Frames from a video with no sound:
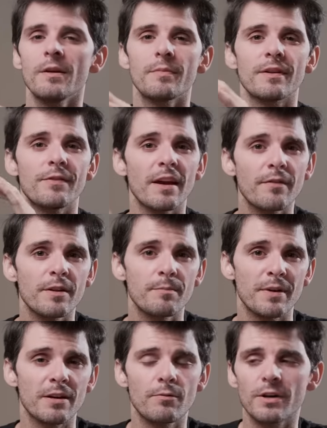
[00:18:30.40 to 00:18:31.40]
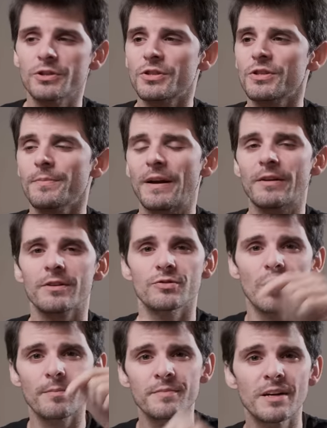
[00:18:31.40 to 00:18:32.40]
But if you have any big questions about it,
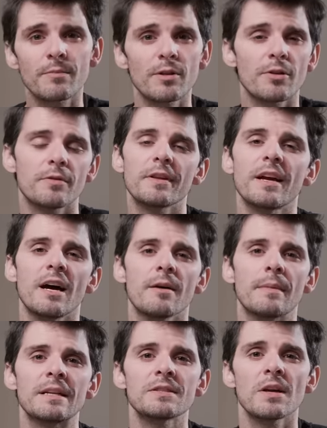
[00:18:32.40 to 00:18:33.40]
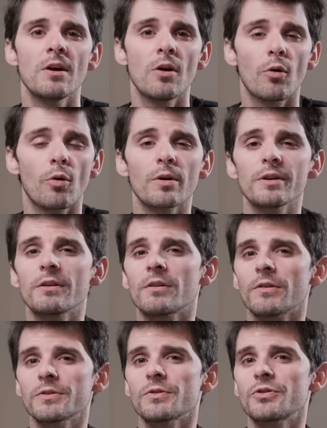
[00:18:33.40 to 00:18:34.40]
drop them down below in the comments, or you can
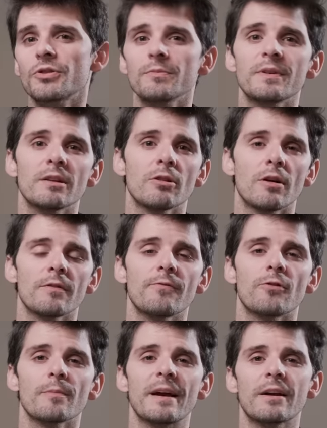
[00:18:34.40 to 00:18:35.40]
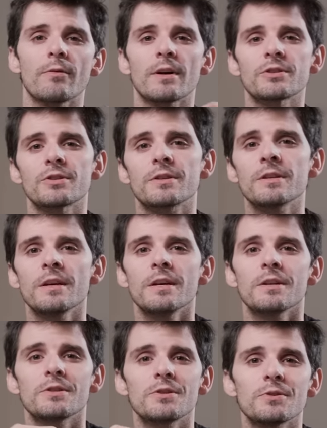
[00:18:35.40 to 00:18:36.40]
also shoot me a long format question
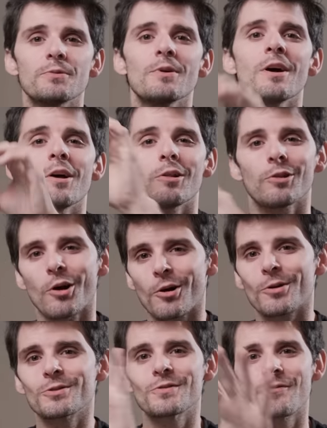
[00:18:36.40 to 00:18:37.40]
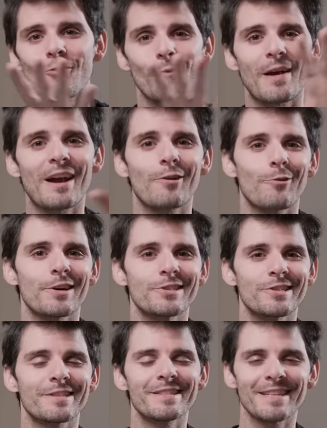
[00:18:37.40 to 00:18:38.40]
to
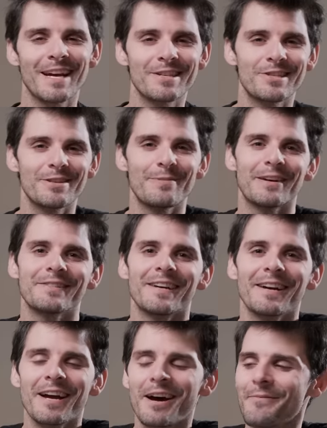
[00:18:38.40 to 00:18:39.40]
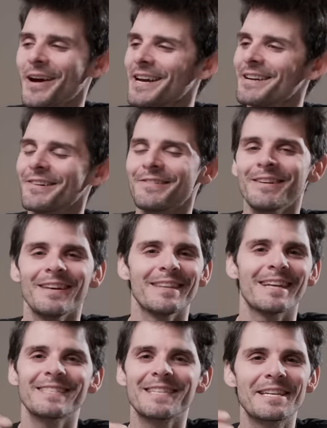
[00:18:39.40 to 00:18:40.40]
largeformatquestions at gmail.com. I know
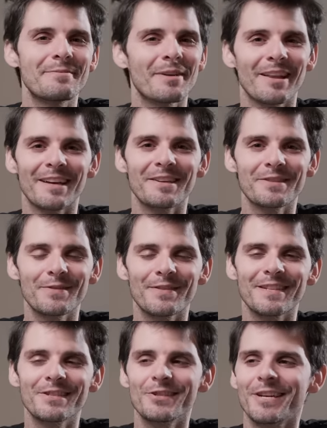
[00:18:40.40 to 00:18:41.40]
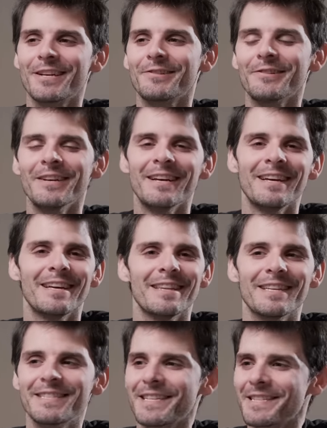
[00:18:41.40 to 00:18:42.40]
that's the email I use for this channel.
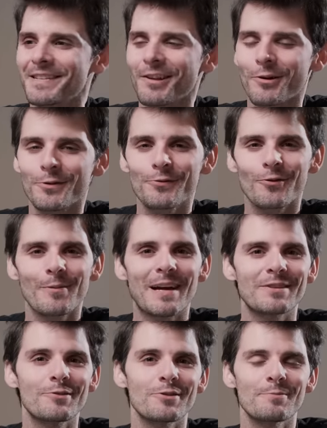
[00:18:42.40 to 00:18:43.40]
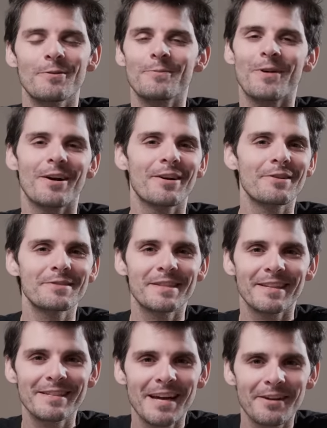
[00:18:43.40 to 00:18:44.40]
This isn't large format, so just put Mongoose in
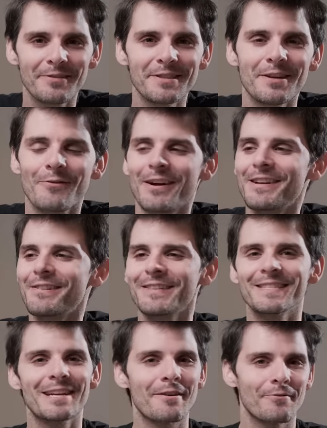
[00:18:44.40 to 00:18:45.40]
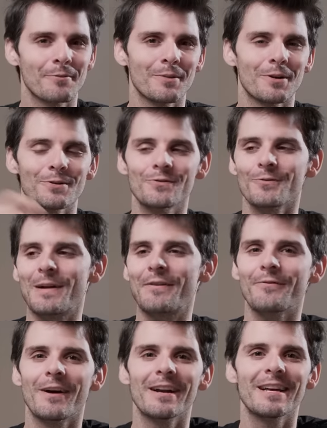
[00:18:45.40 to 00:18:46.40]
the title so I know it's not from Large Format
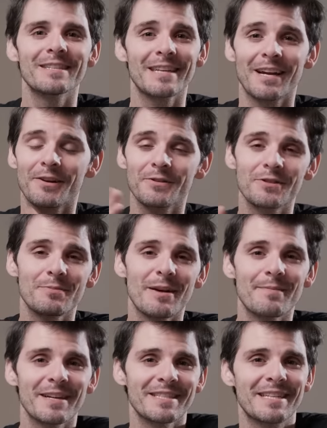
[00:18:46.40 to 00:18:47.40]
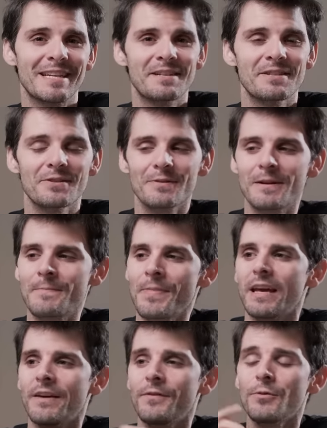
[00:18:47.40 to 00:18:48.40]
Fridays, and I'll do my best to answer it.
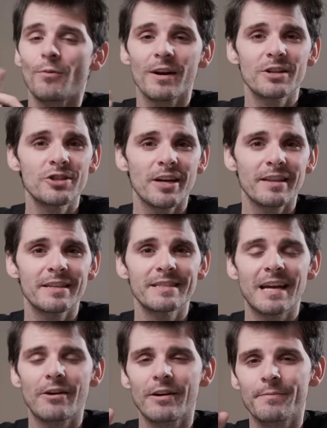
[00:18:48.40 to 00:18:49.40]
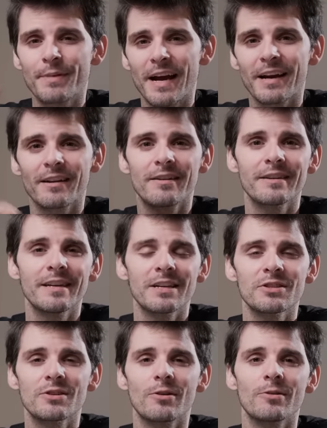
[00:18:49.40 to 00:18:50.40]
If you wanna check this out and back it on
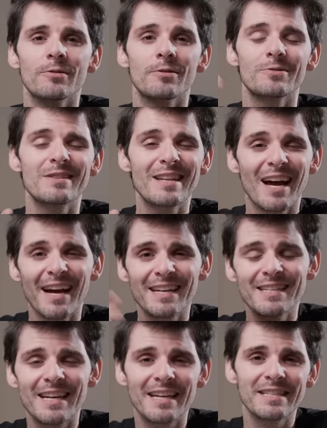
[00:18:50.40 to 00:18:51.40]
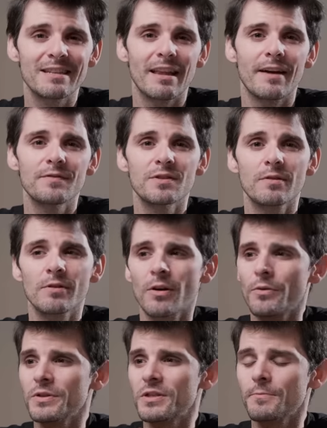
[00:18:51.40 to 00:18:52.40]
Kickstarter, there's nine days left, so
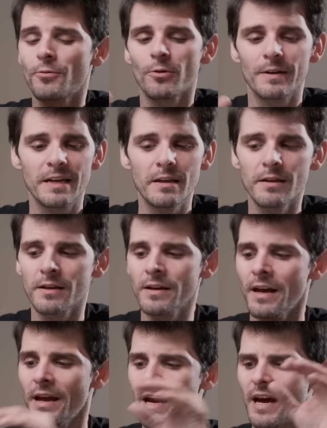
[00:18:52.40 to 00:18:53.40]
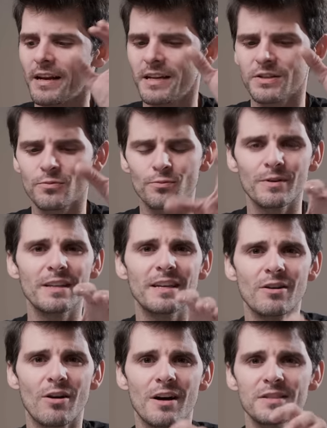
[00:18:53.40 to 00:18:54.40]
go and support Ethan and his really
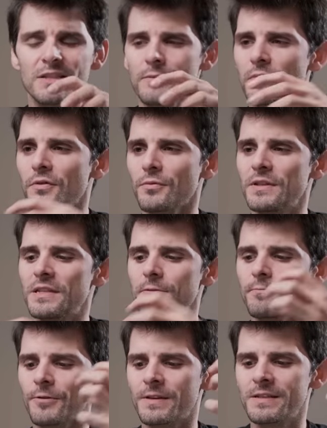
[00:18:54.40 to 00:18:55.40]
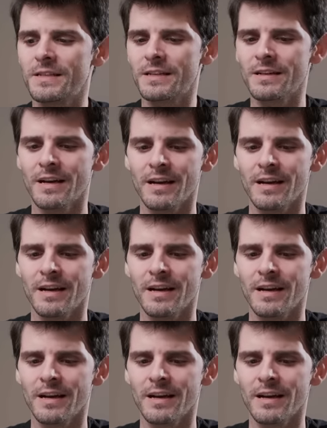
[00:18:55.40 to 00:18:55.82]
awesome 3D printed,